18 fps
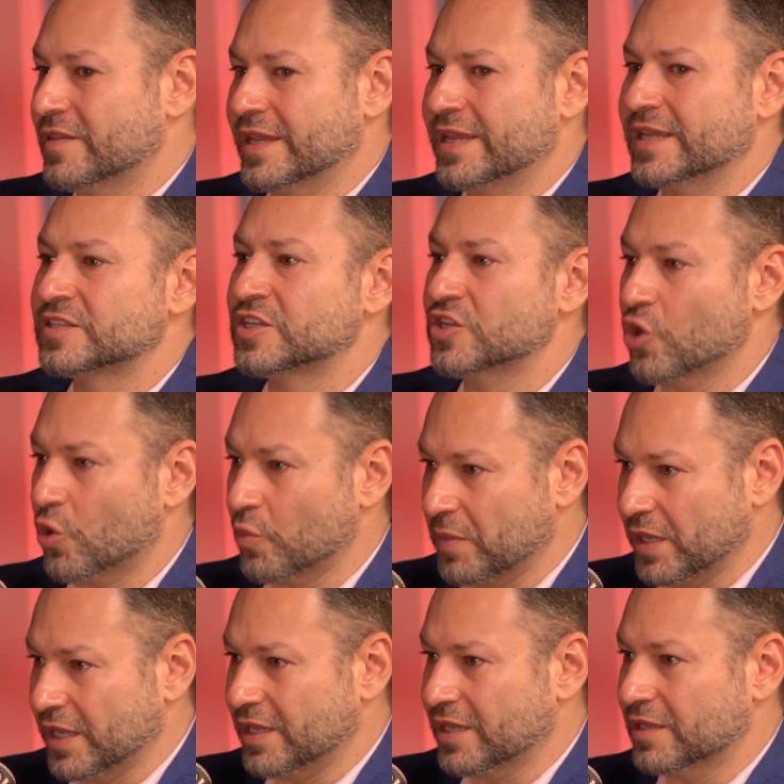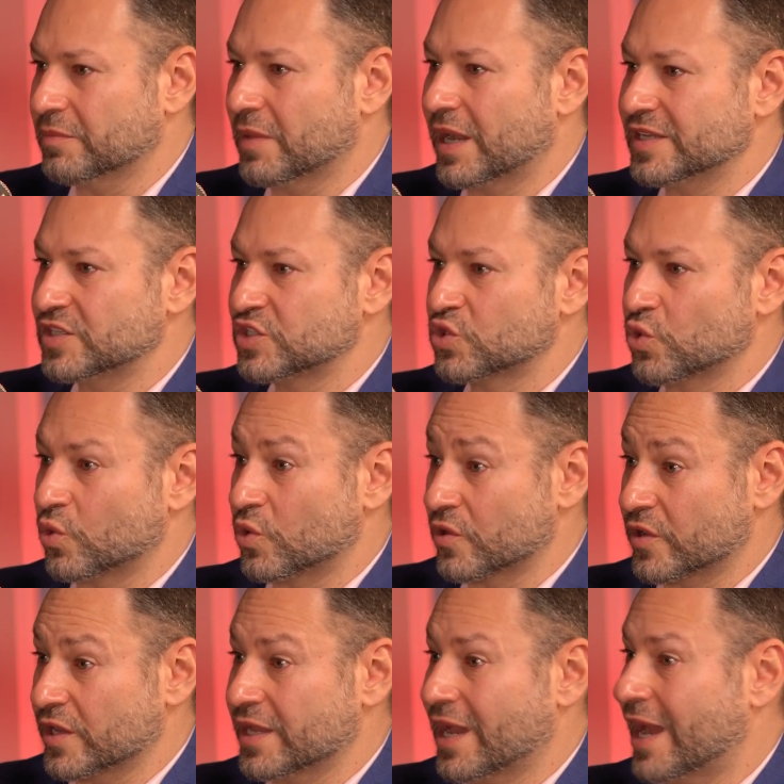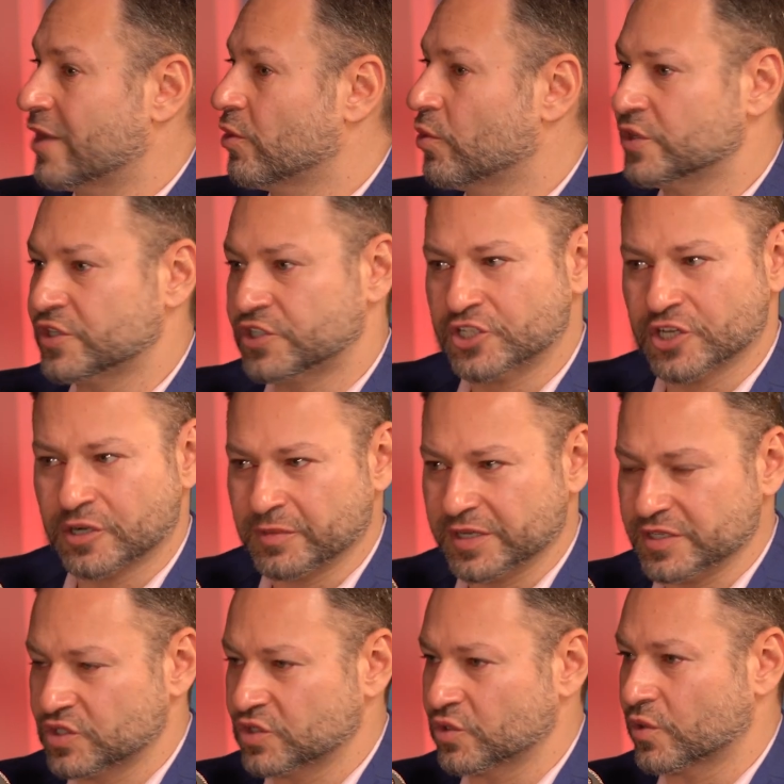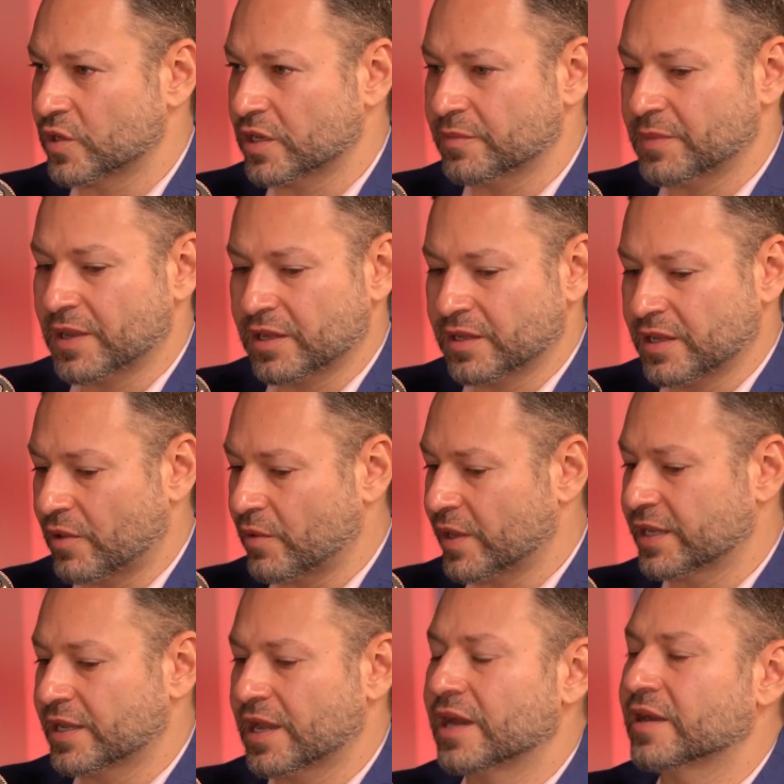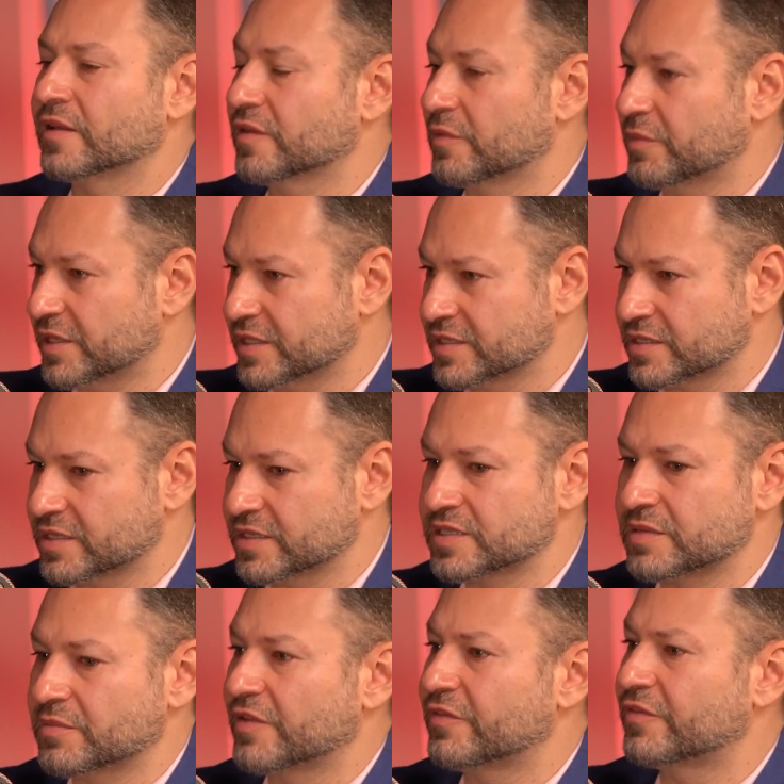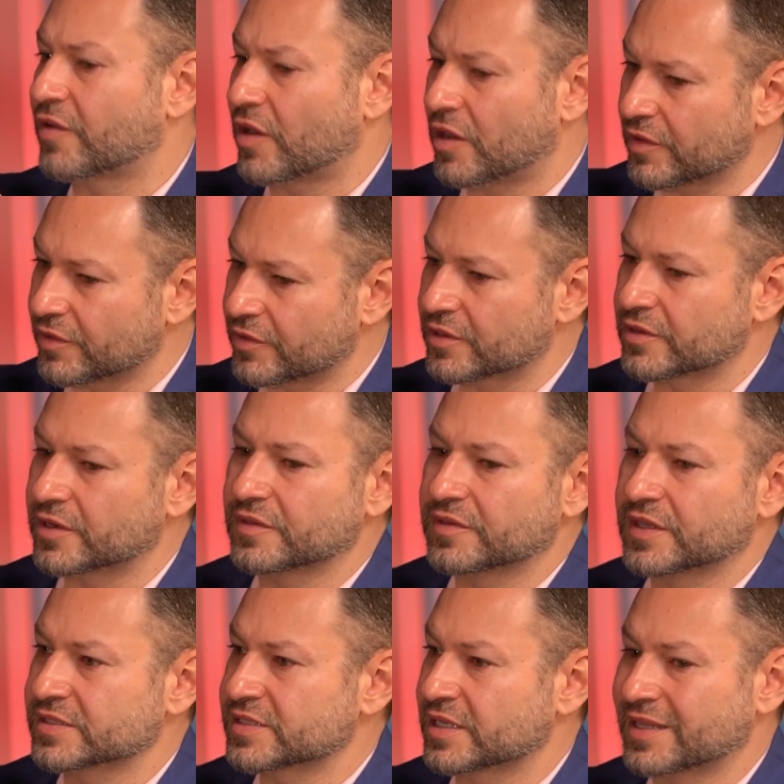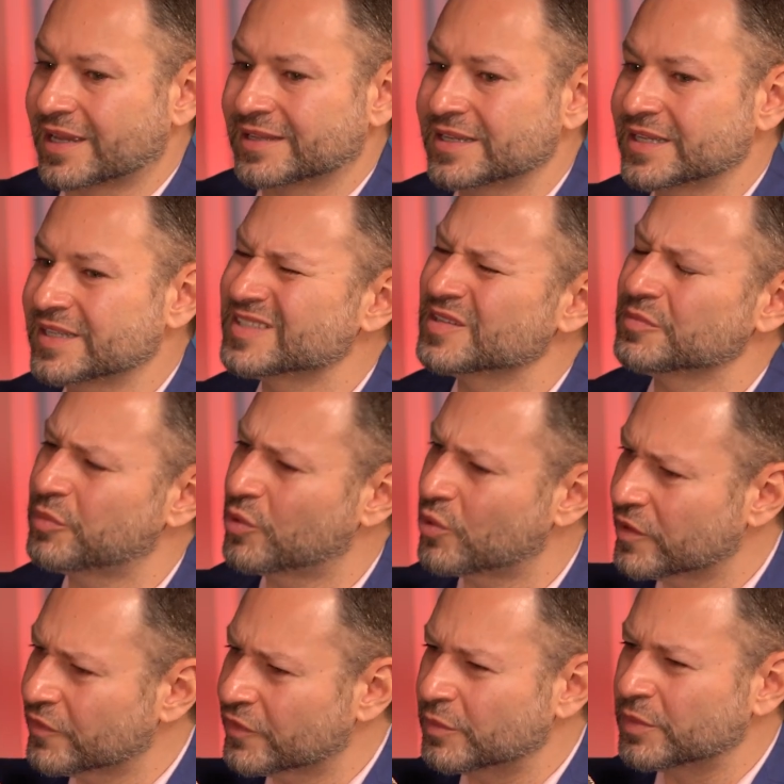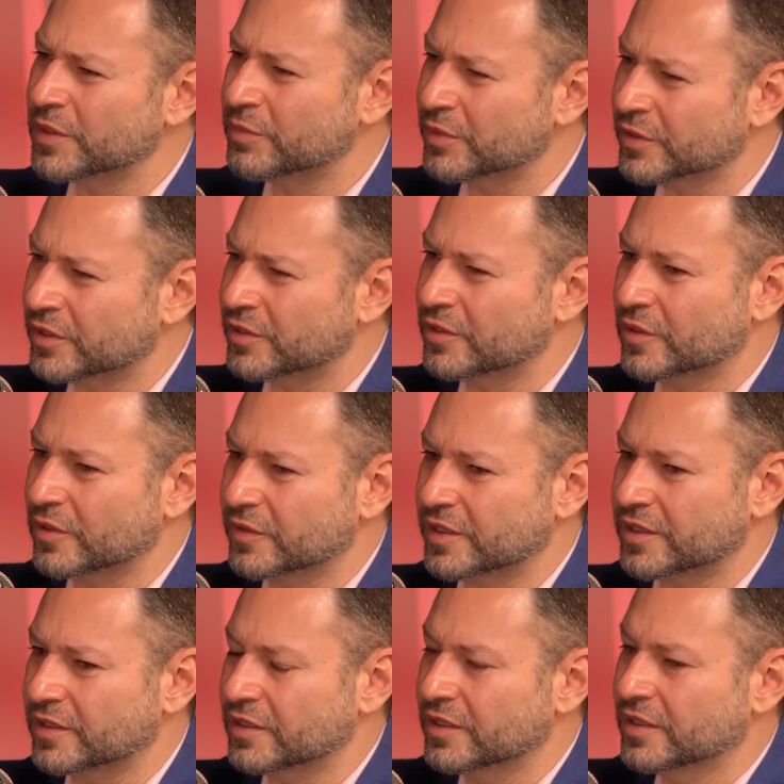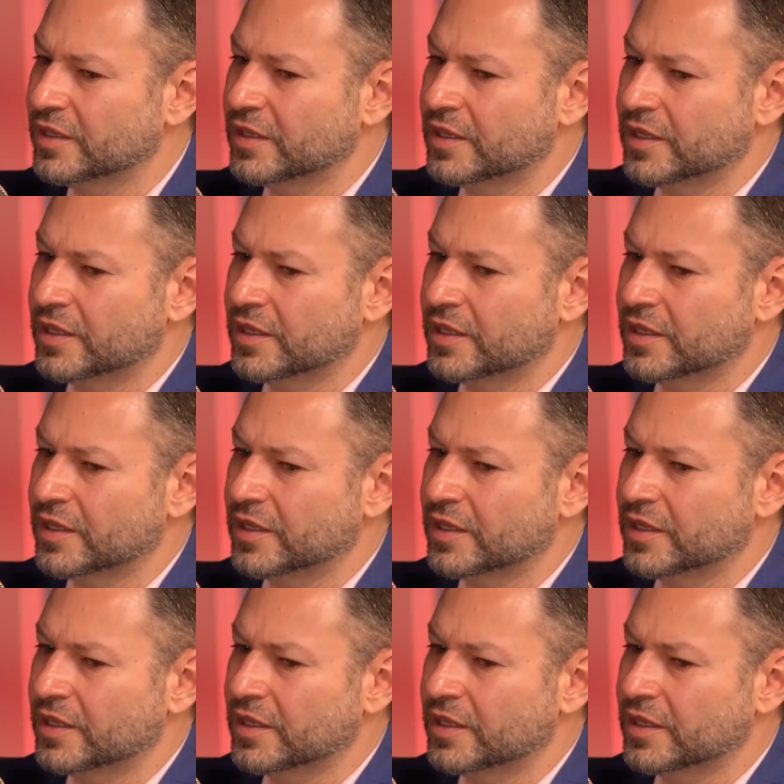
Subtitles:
they get to know me and my story. I always share my story about how I got in the business and my father and things like that. I think it's important for people to know that